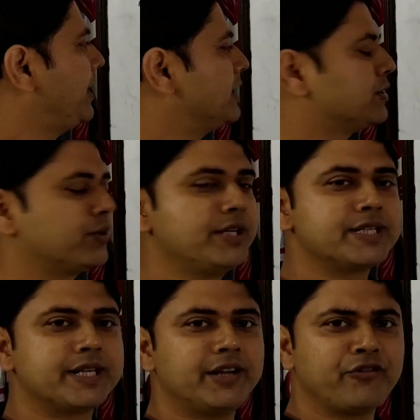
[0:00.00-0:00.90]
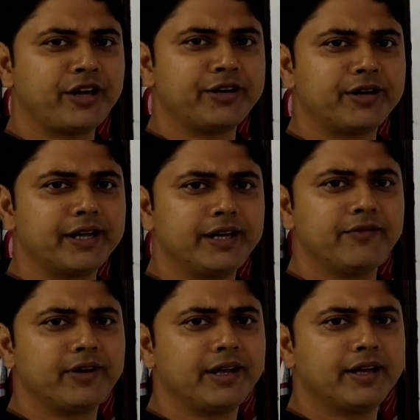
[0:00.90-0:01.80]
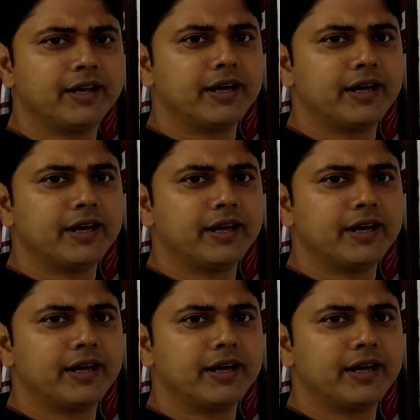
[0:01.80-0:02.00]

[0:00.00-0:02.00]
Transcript: -2 is defined or undefined?